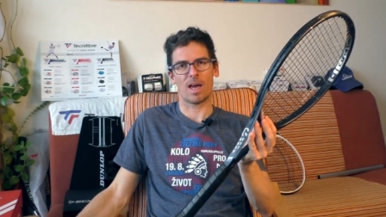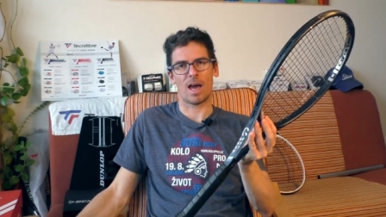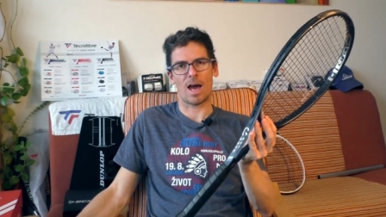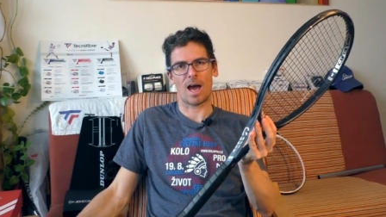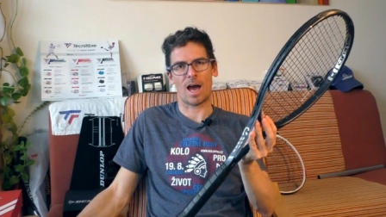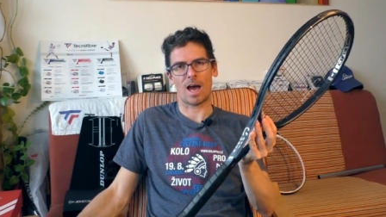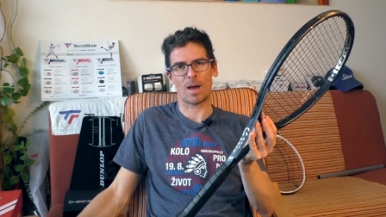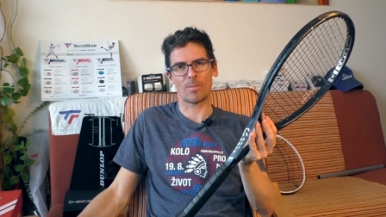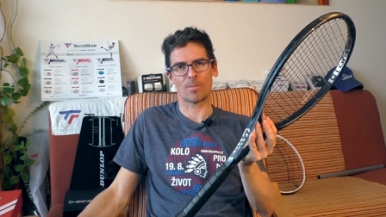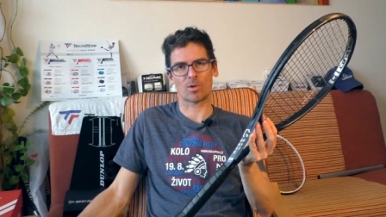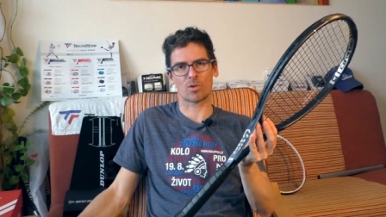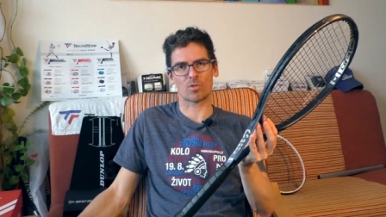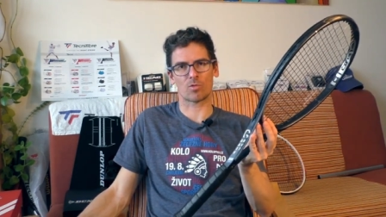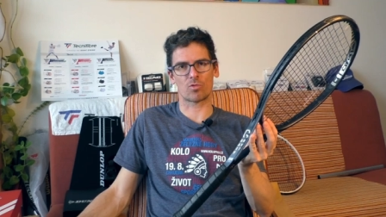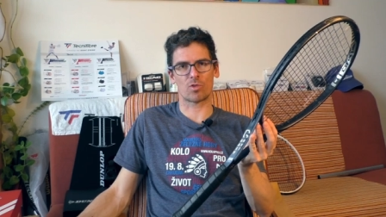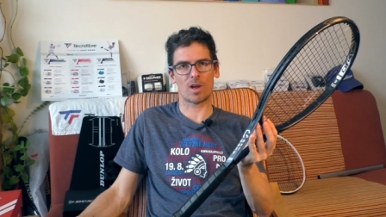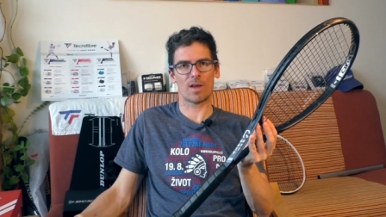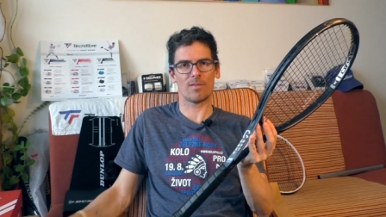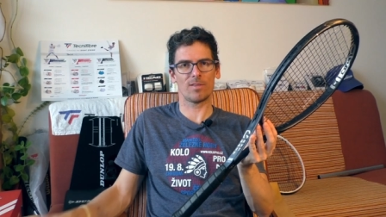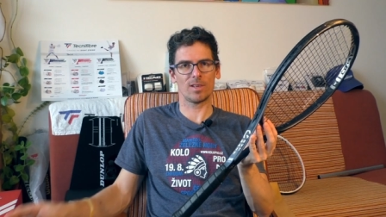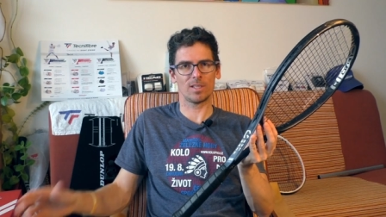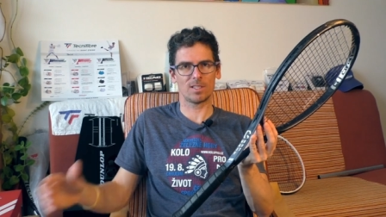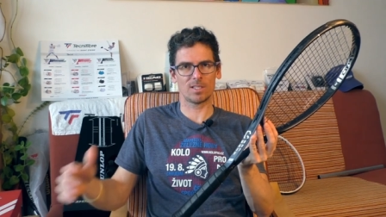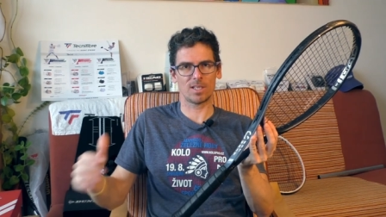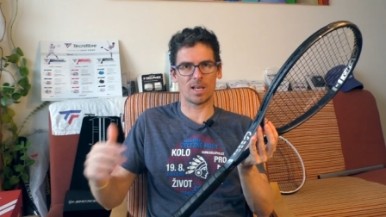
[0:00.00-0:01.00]
I'm
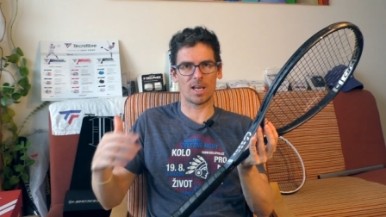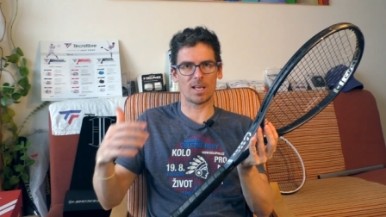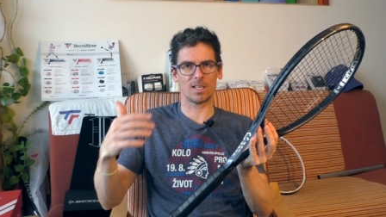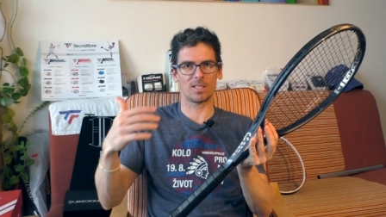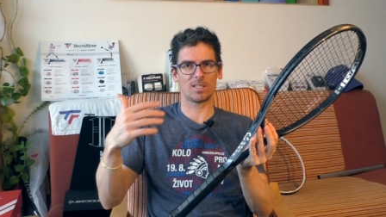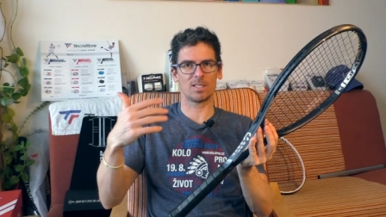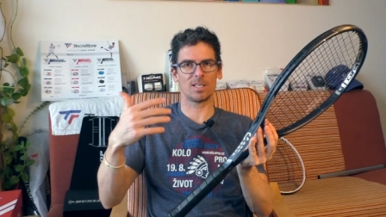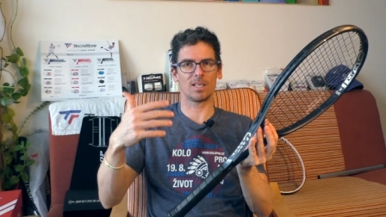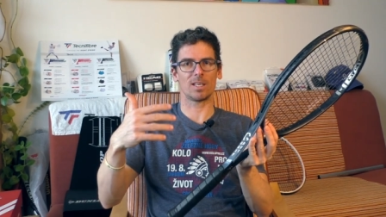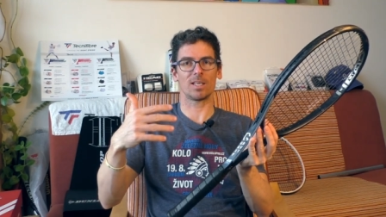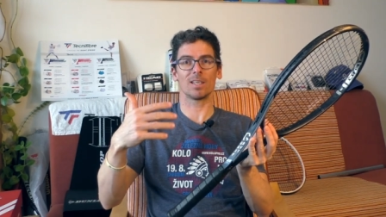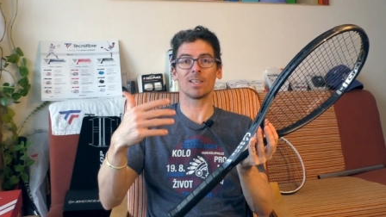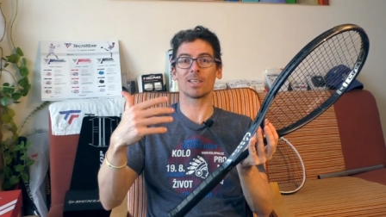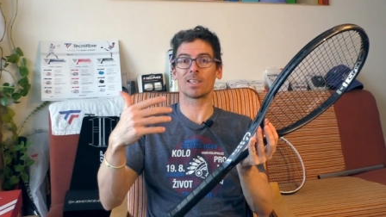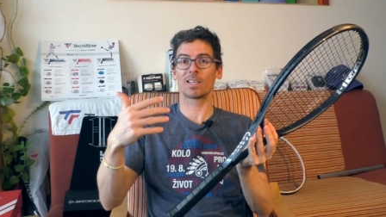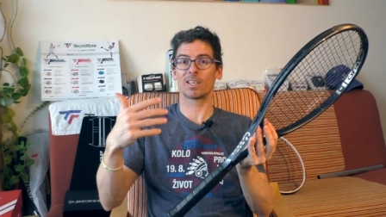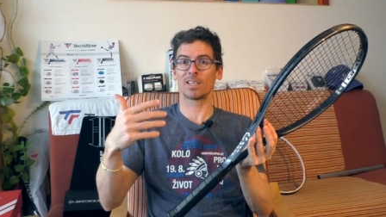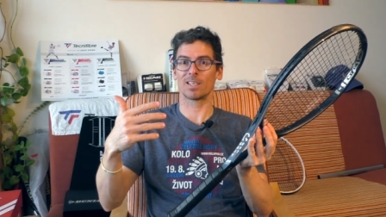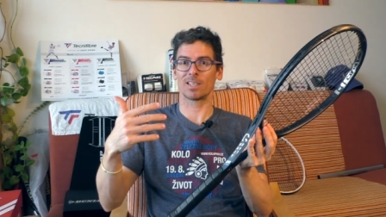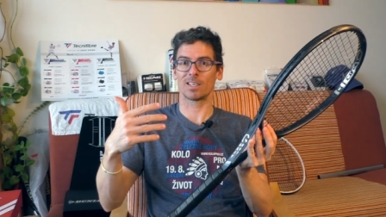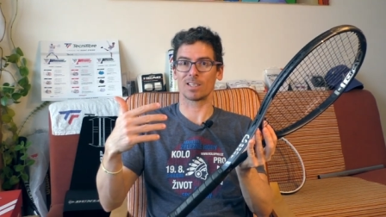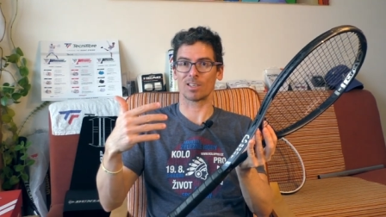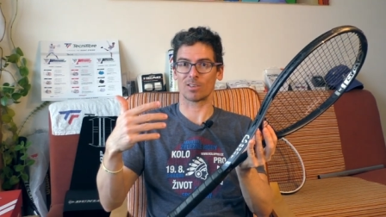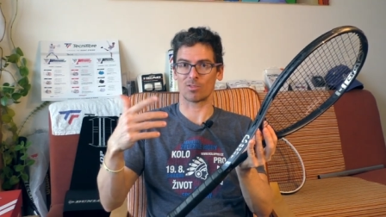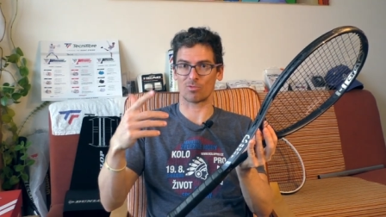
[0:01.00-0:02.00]
gravitating
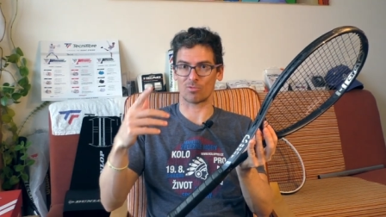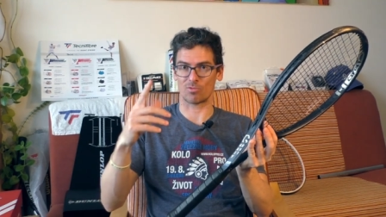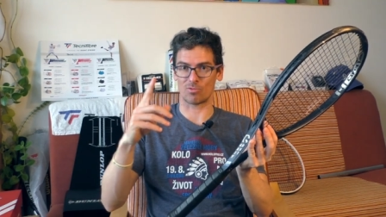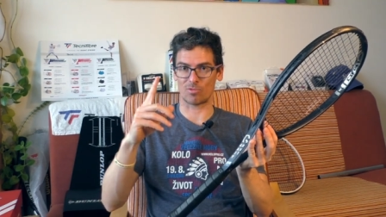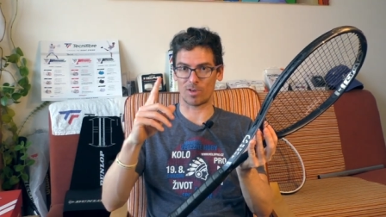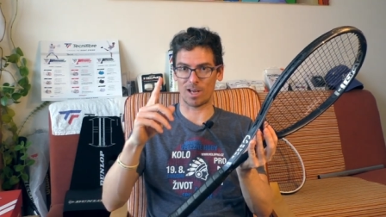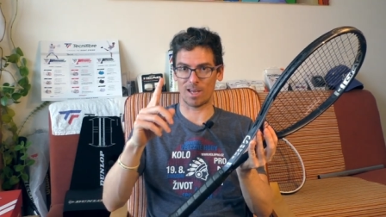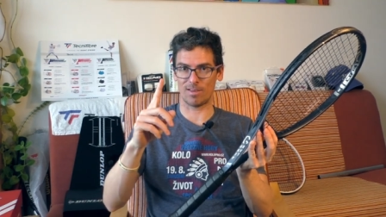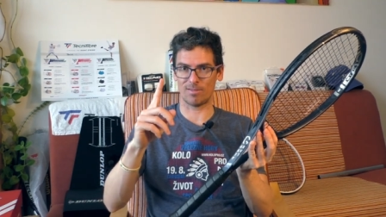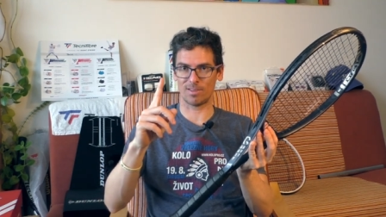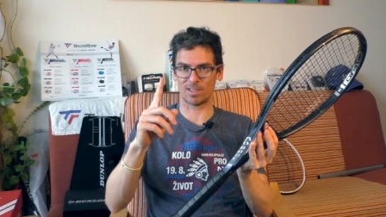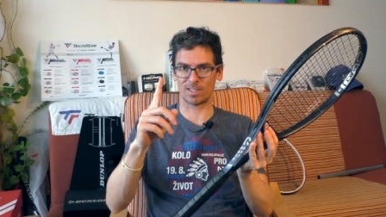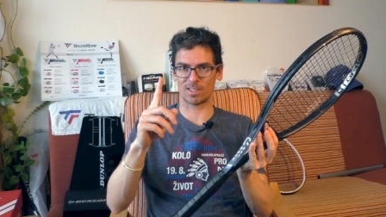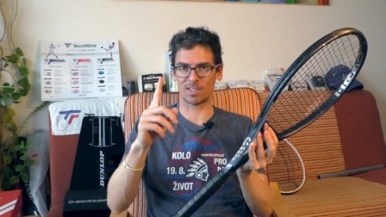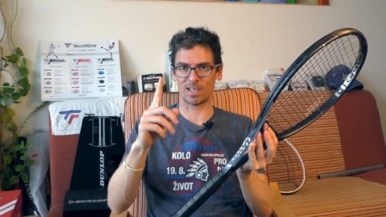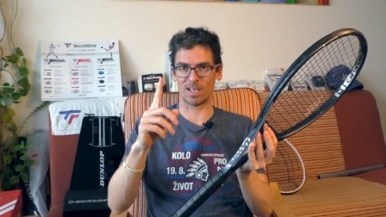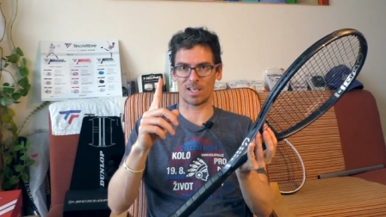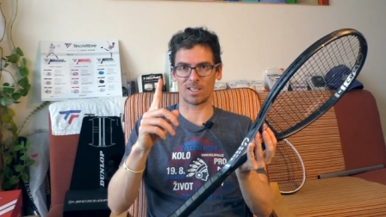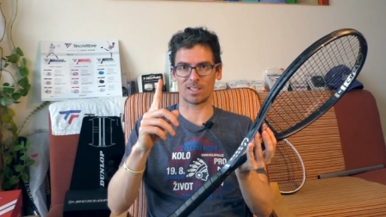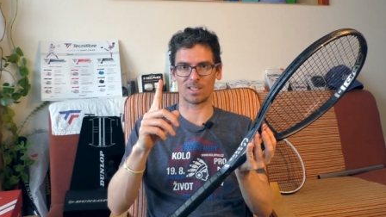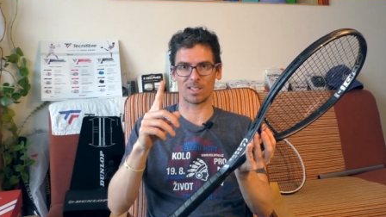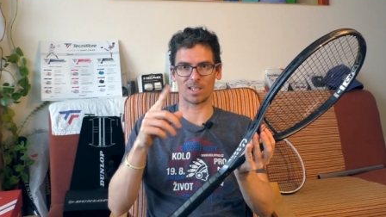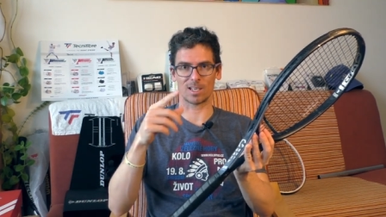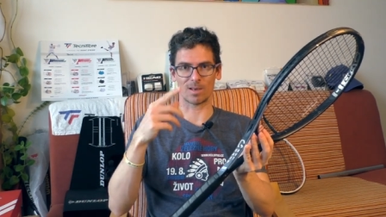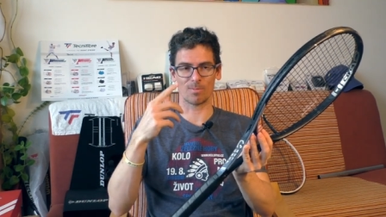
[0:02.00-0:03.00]

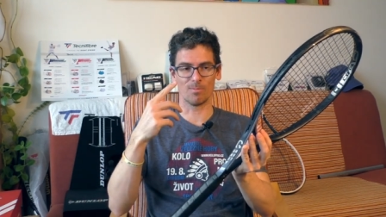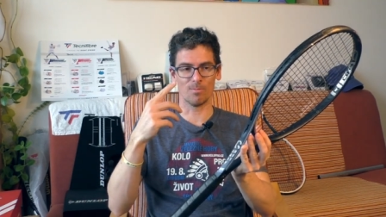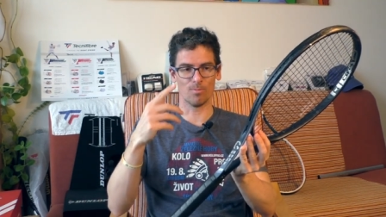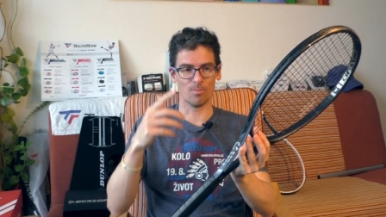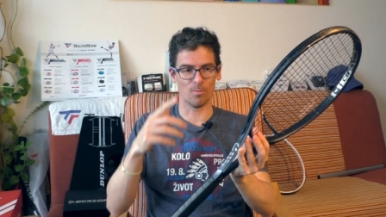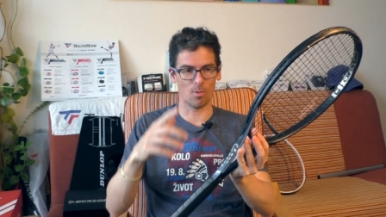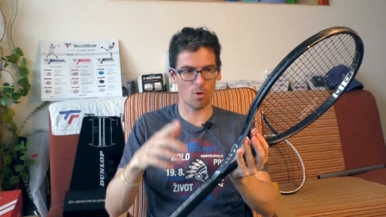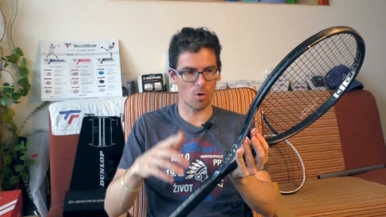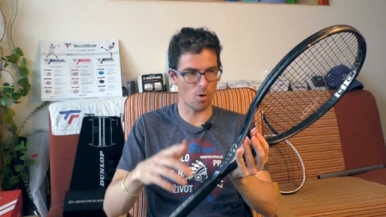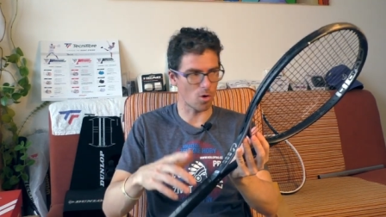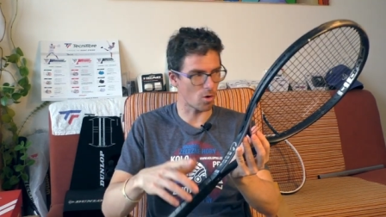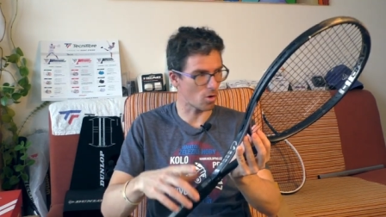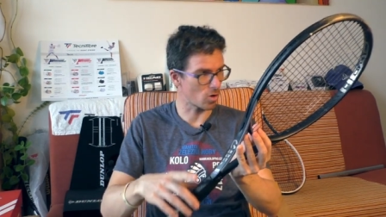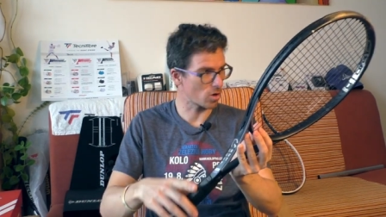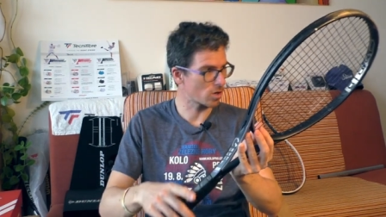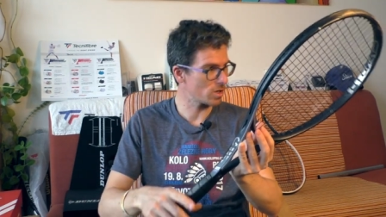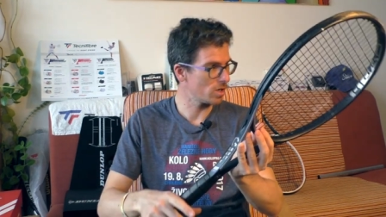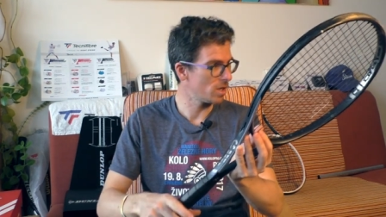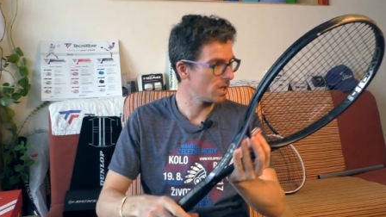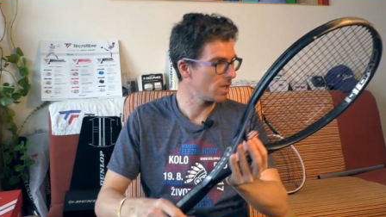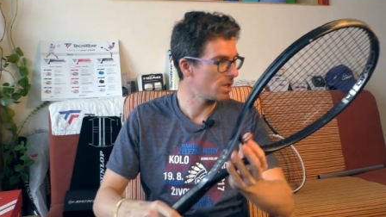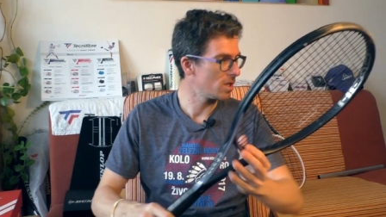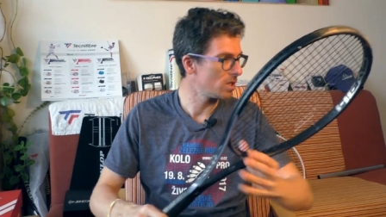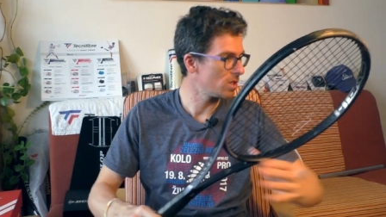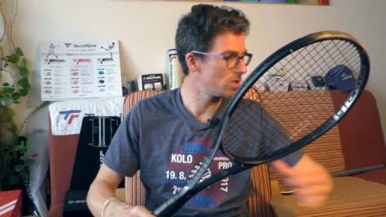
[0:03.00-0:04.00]
gravitating more
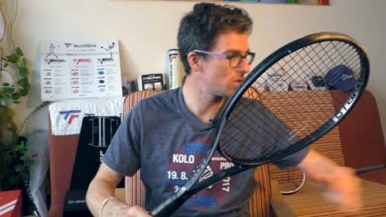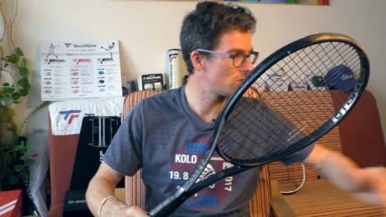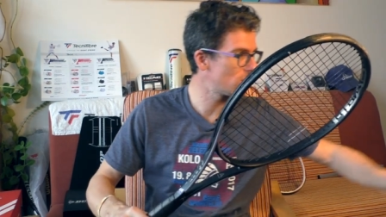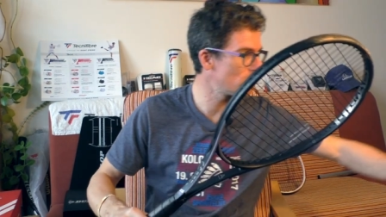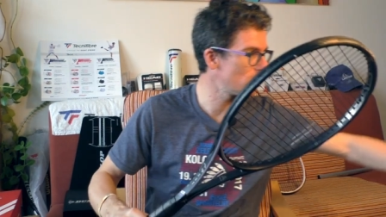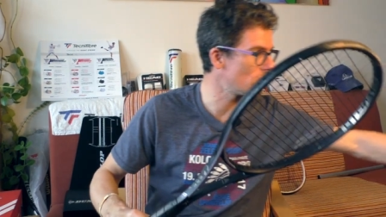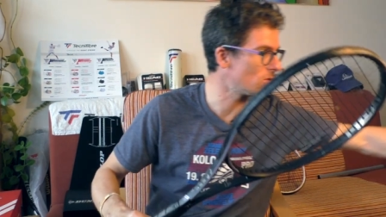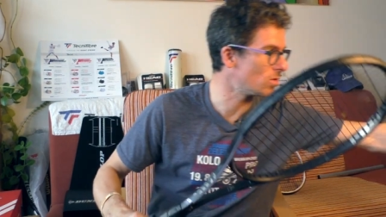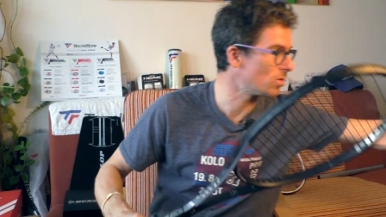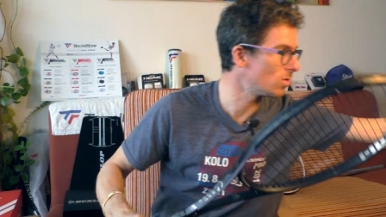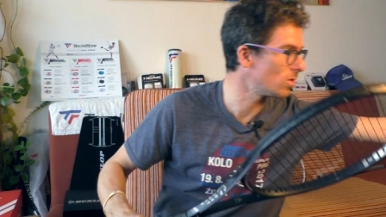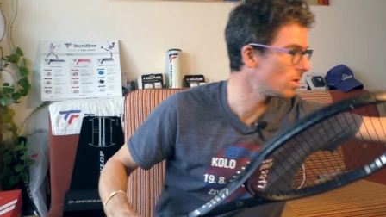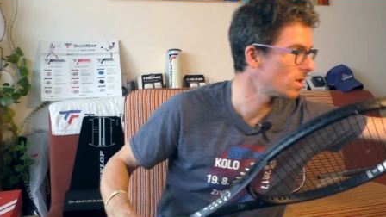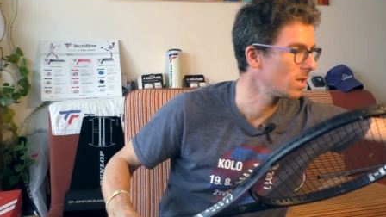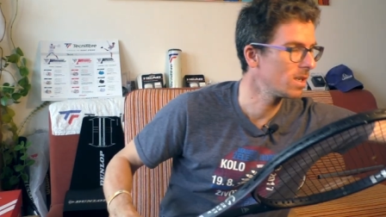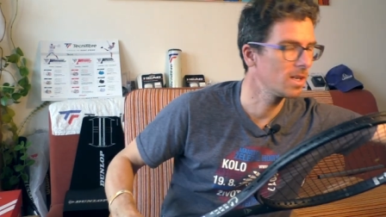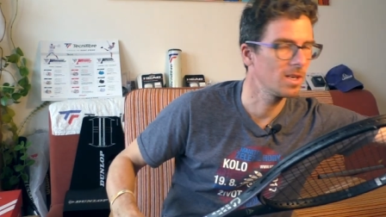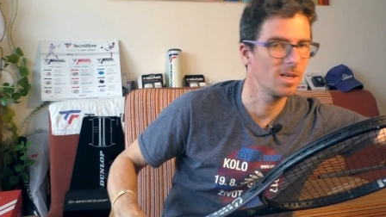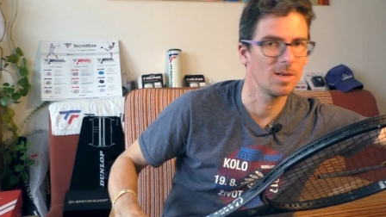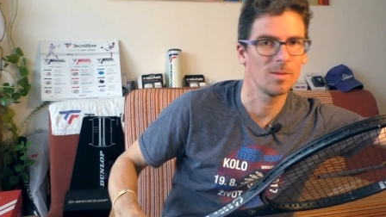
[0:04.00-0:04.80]
to